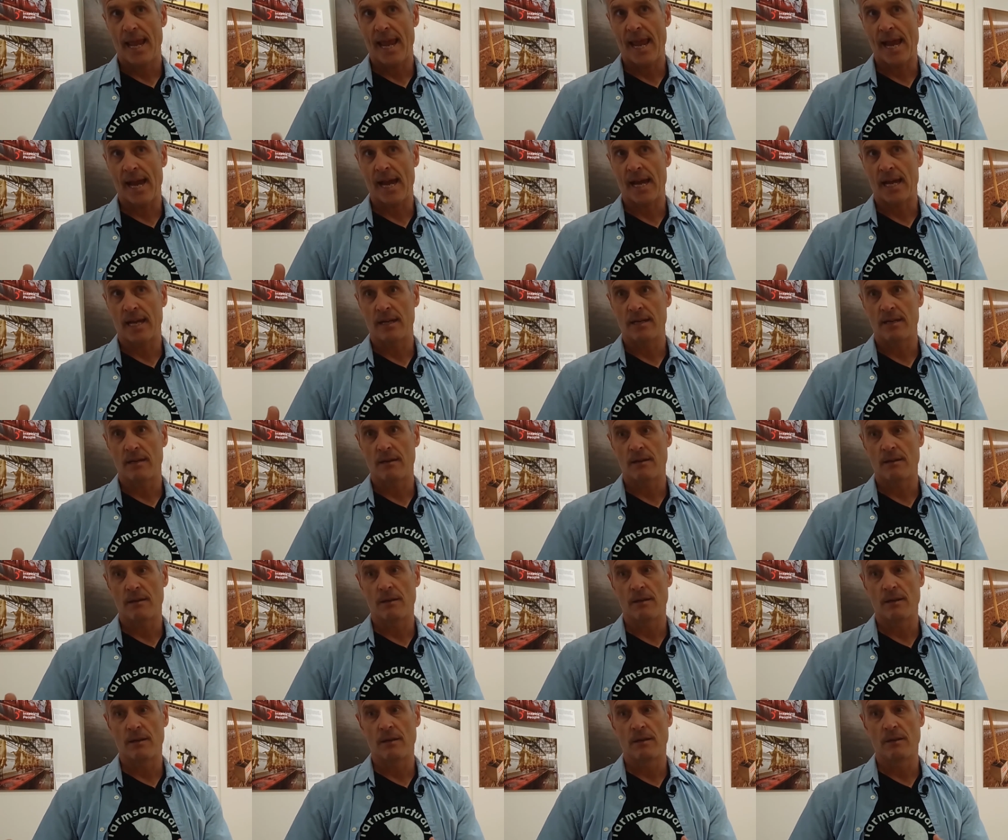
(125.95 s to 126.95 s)
And
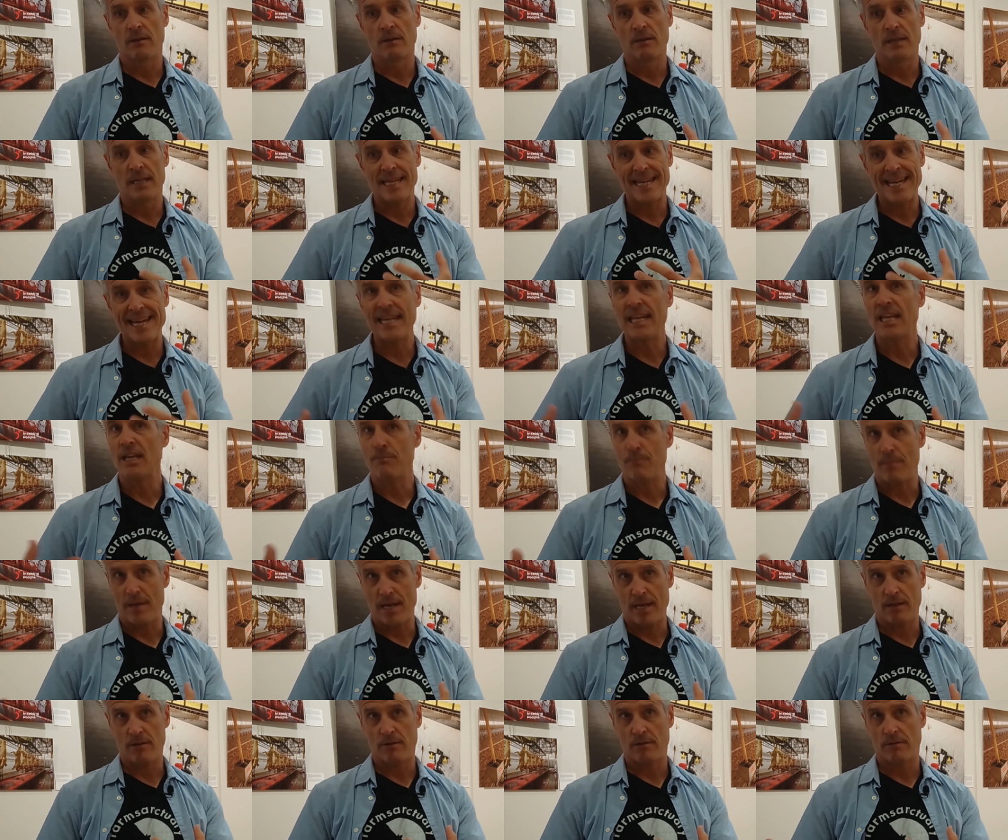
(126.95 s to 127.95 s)
eating
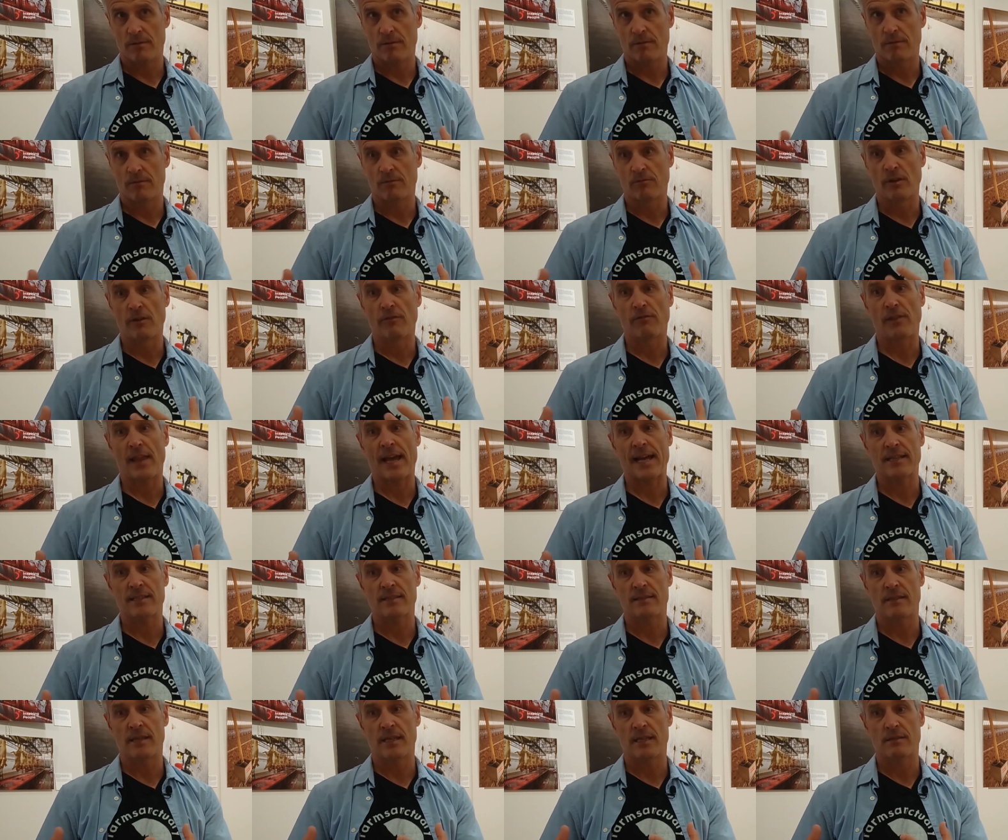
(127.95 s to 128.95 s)
meat
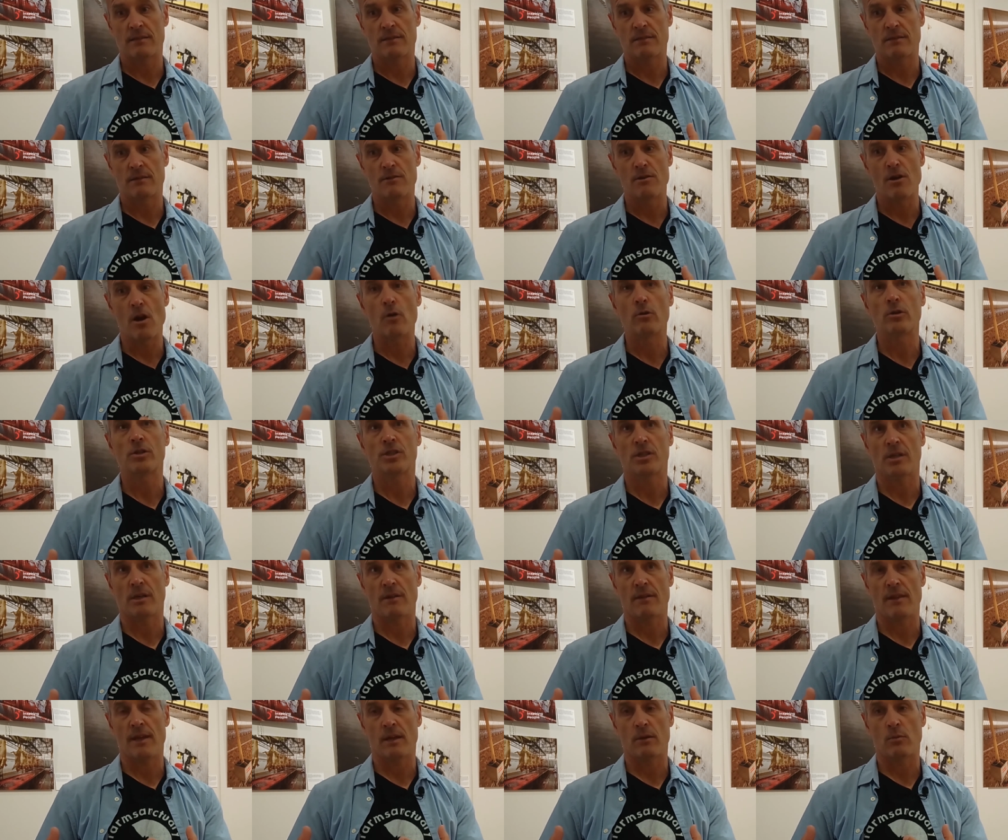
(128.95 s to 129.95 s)
reflects this
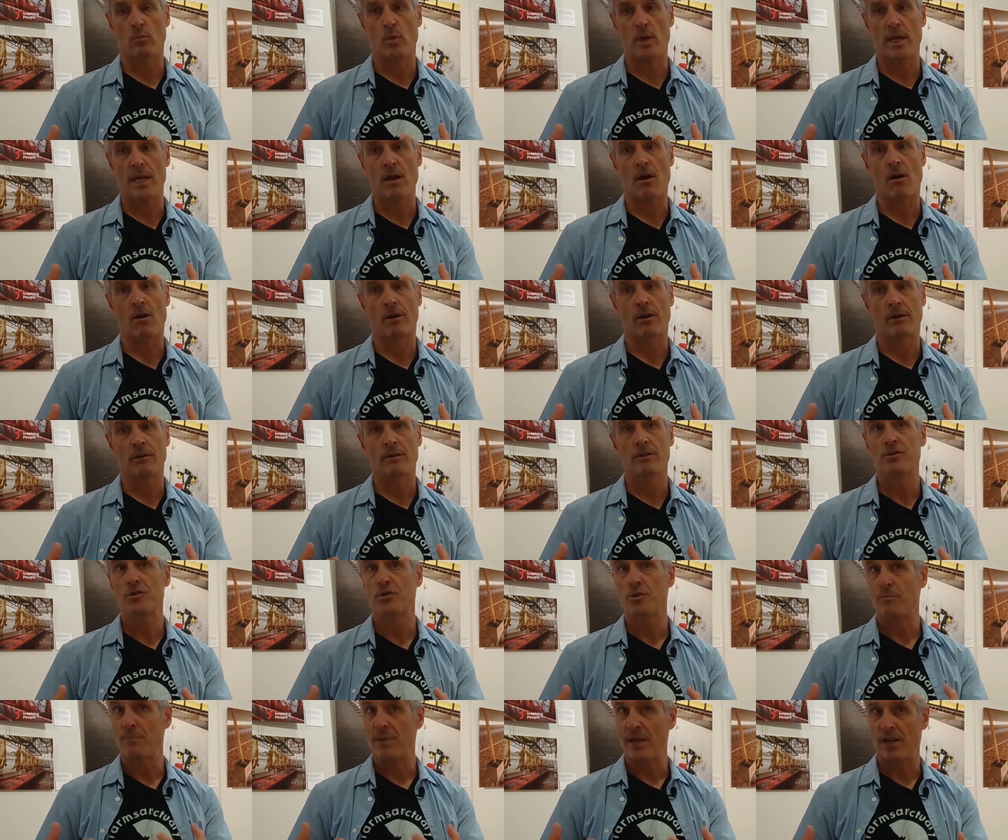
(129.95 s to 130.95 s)
notion that we are
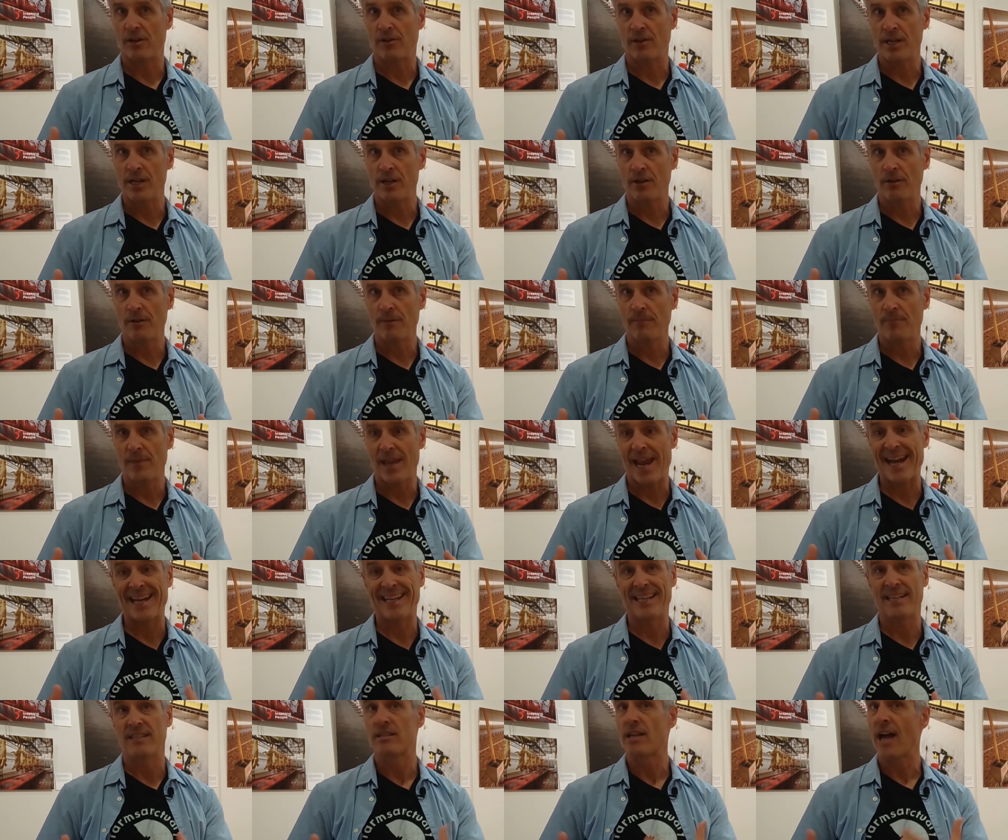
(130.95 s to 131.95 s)
superior
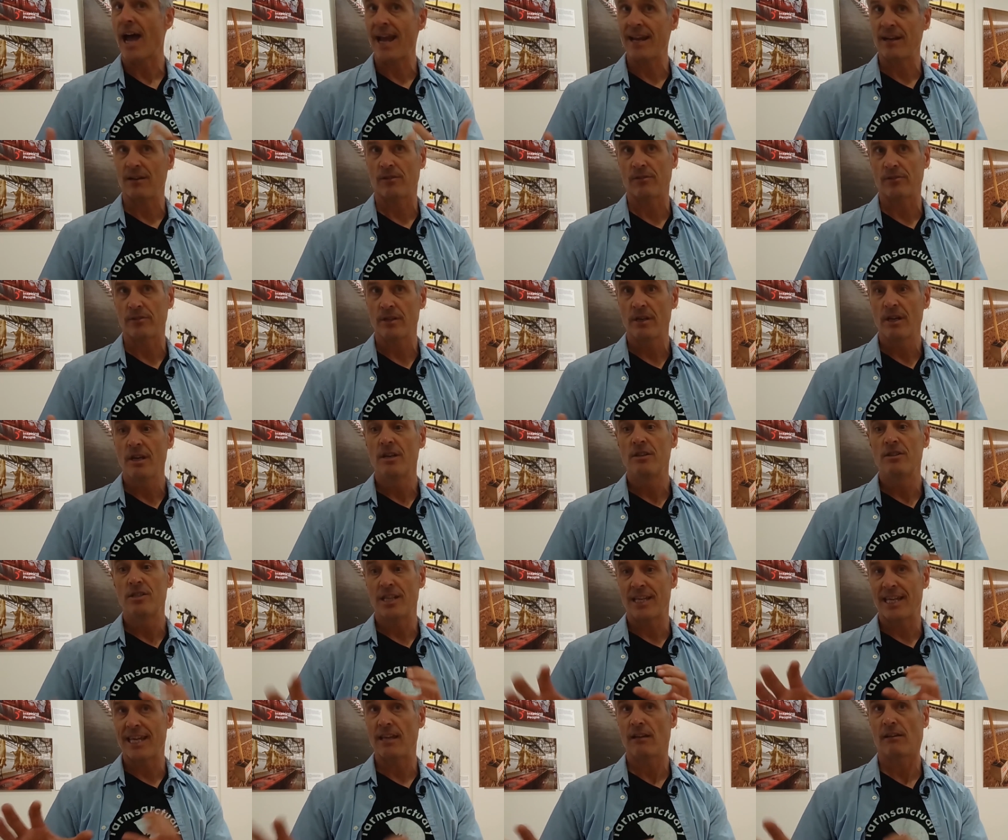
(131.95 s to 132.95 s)
and entitled
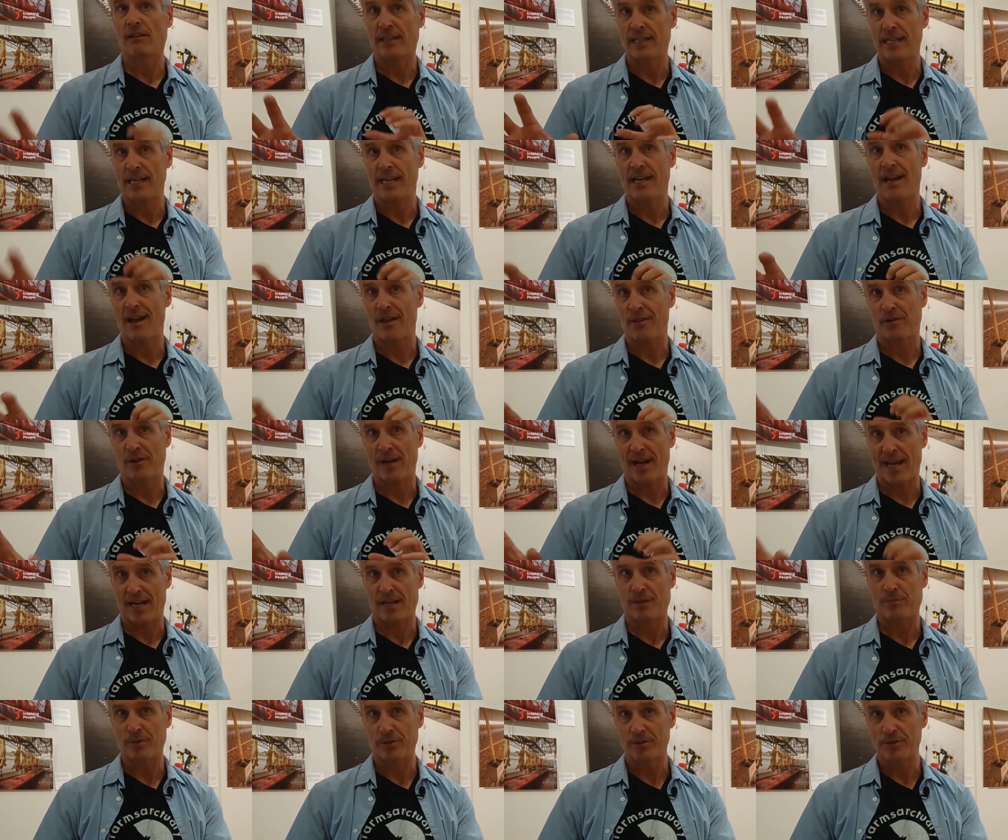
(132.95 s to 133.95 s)
to kill and eat other
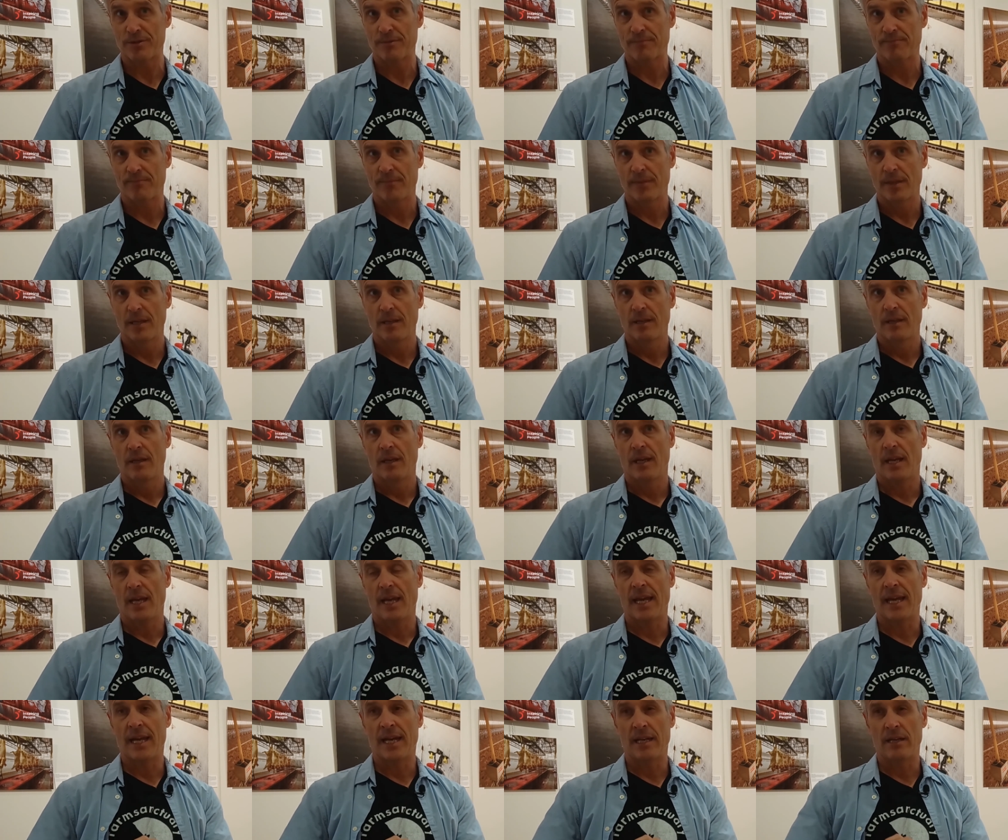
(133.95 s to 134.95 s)
animals.
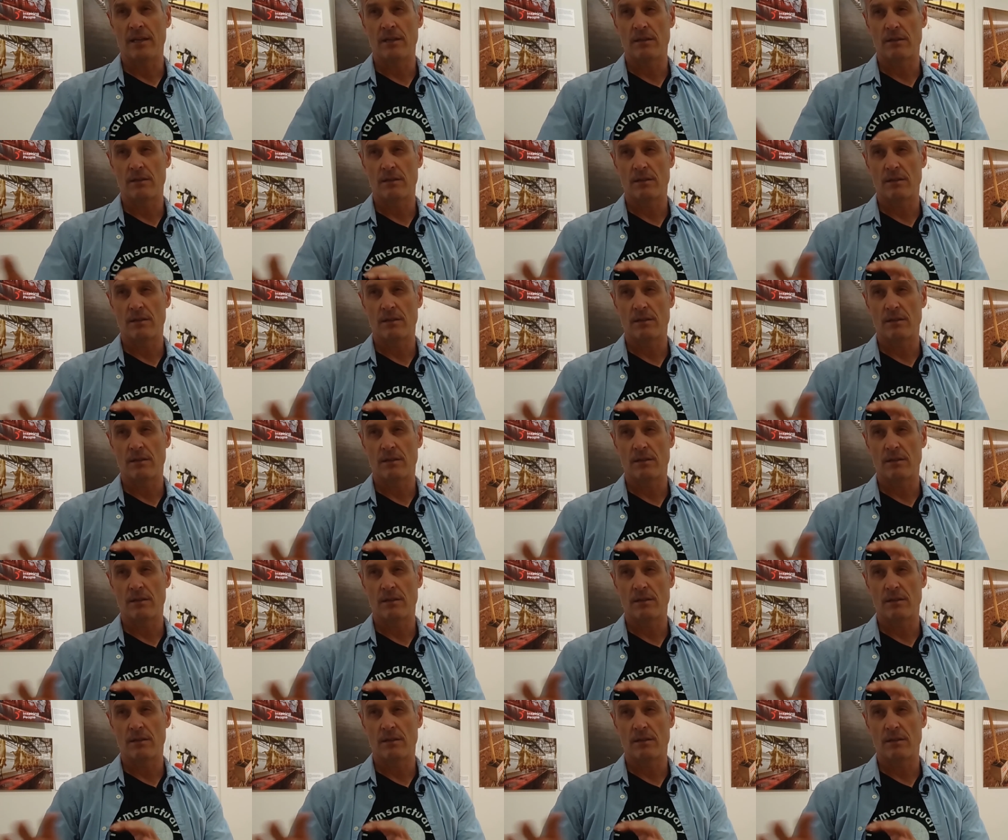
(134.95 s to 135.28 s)
And